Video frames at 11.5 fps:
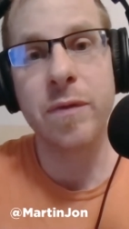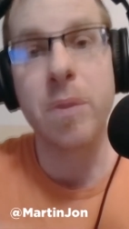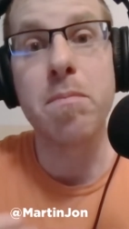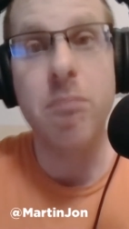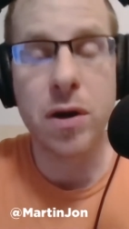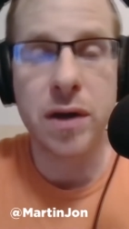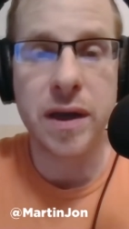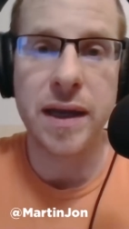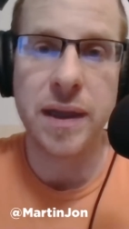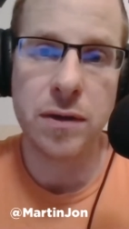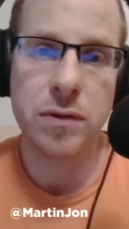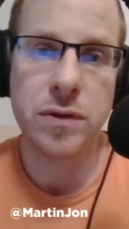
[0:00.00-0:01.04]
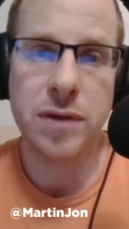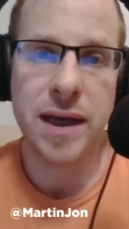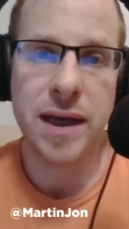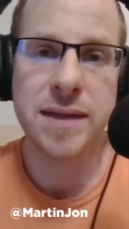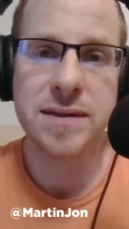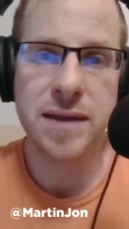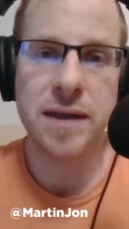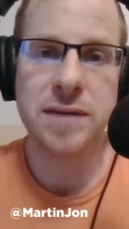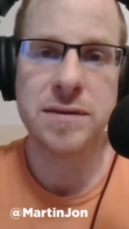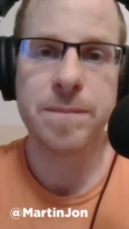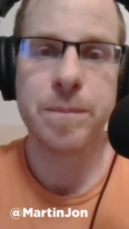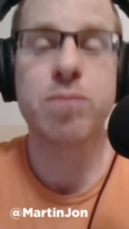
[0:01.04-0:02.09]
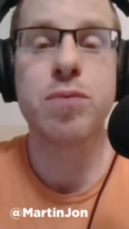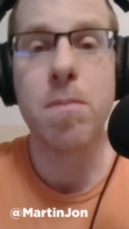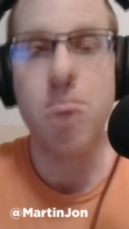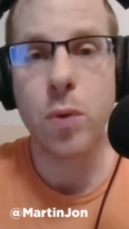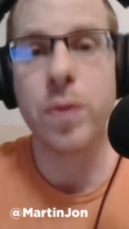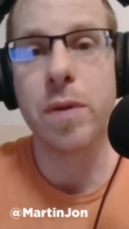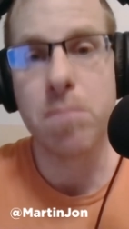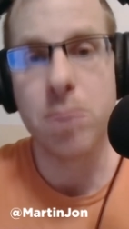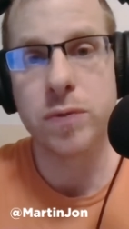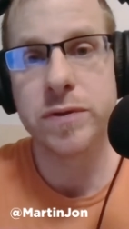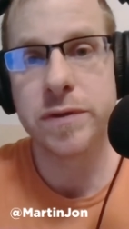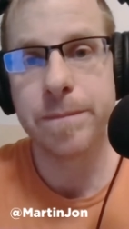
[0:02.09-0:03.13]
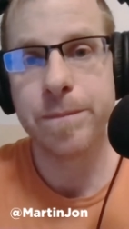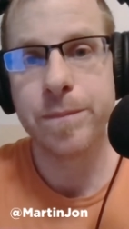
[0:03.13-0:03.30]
the market here in the United States promote the most.